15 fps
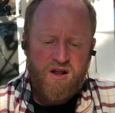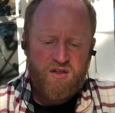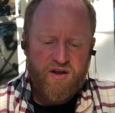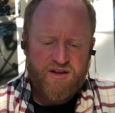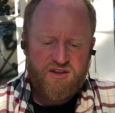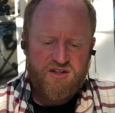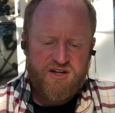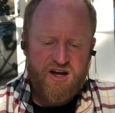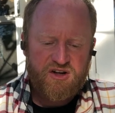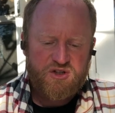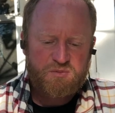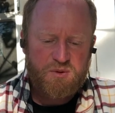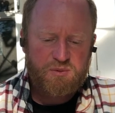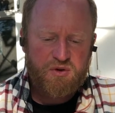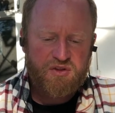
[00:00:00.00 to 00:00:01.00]
Like the
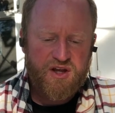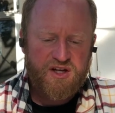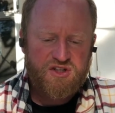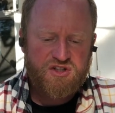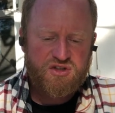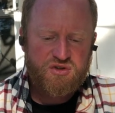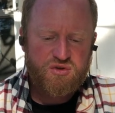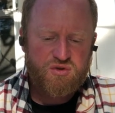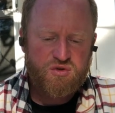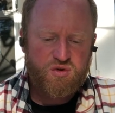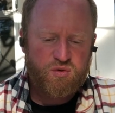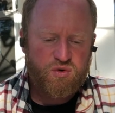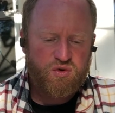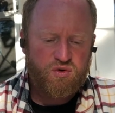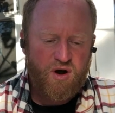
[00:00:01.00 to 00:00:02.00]
townspeople, they too
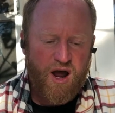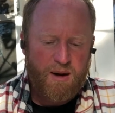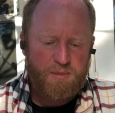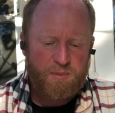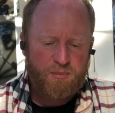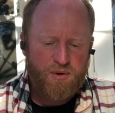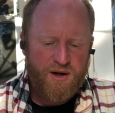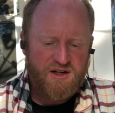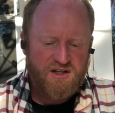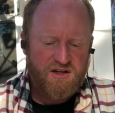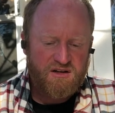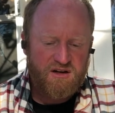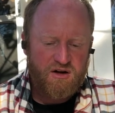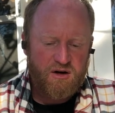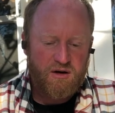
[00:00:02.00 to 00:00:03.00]
grew
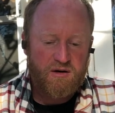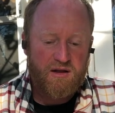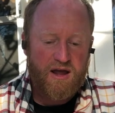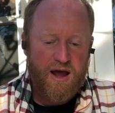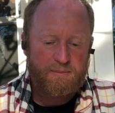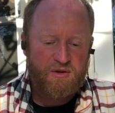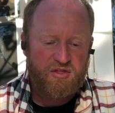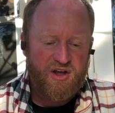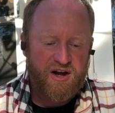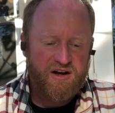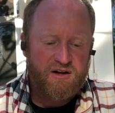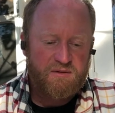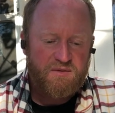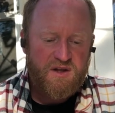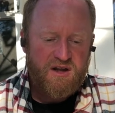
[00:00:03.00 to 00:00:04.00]

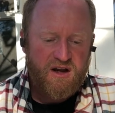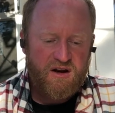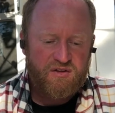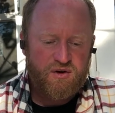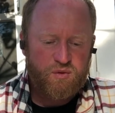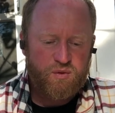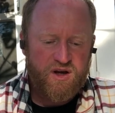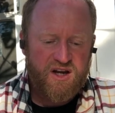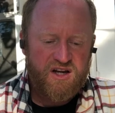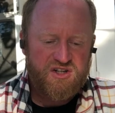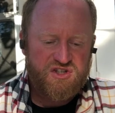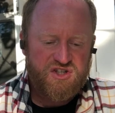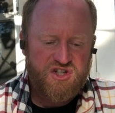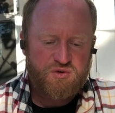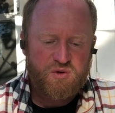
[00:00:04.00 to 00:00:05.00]
apathetic in their
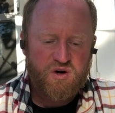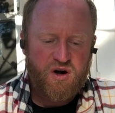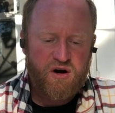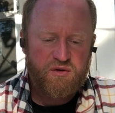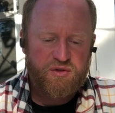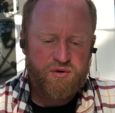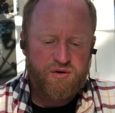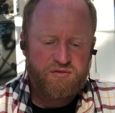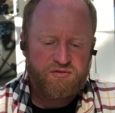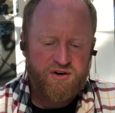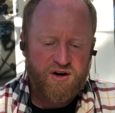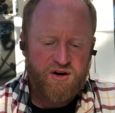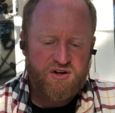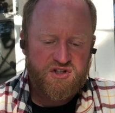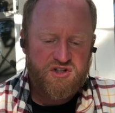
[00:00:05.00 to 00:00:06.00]
ways, disregarded their
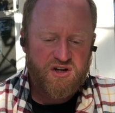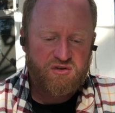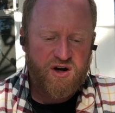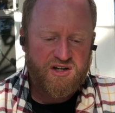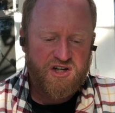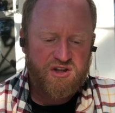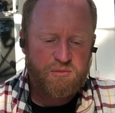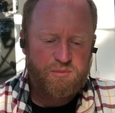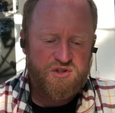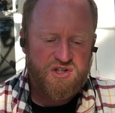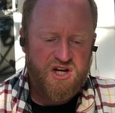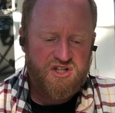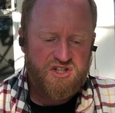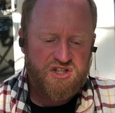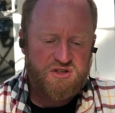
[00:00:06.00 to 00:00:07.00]
affairs, neglected their
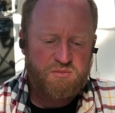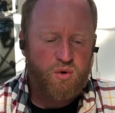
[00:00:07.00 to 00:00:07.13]
possessions.